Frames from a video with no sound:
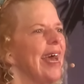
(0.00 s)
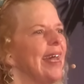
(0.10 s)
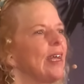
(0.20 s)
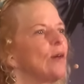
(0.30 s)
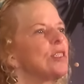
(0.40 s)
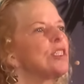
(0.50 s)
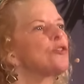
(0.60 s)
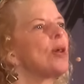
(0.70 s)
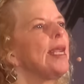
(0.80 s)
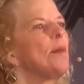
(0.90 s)
and it goes
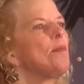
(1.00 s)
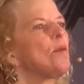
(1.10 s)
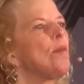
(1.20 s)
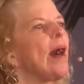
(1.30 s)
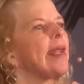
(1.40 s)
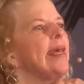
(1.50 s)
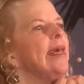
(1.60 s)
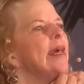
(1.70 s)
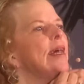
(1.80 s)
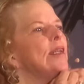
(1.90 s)
straight up your body
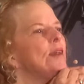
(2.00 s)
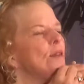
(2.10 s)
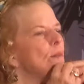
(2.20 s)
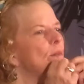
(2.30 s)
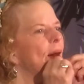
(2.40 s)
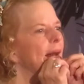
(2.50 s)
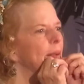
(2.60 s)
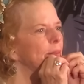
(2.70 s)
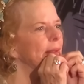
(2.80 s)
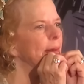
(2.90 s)
to the
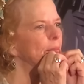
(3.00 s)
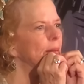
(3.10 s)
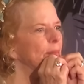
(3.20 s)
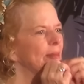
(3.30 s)
bottom lip.